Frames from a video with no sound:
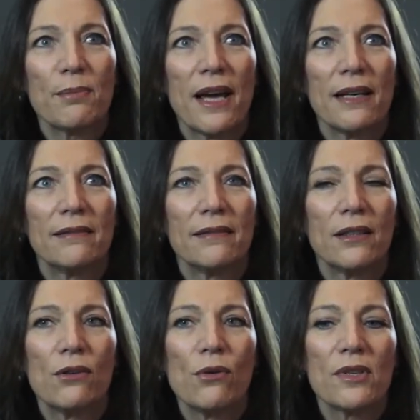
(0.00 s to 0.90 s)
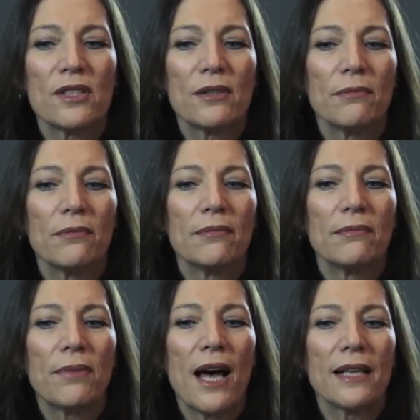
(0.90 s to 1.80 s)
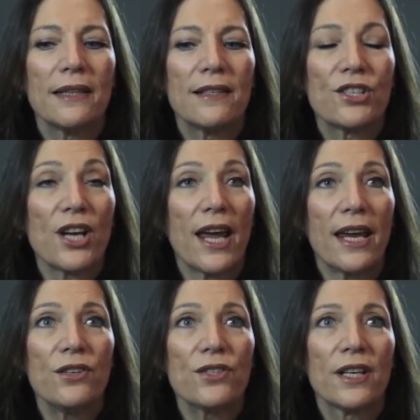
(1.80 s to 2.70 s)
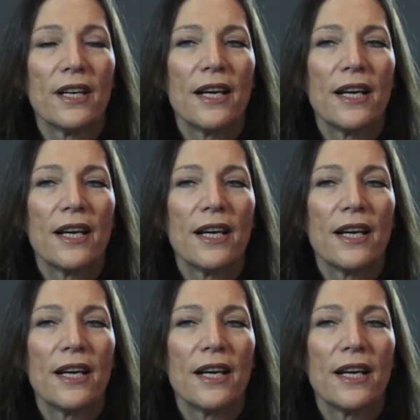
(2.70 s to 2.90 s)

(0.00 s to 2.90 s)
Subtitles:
played an enormous part in the change.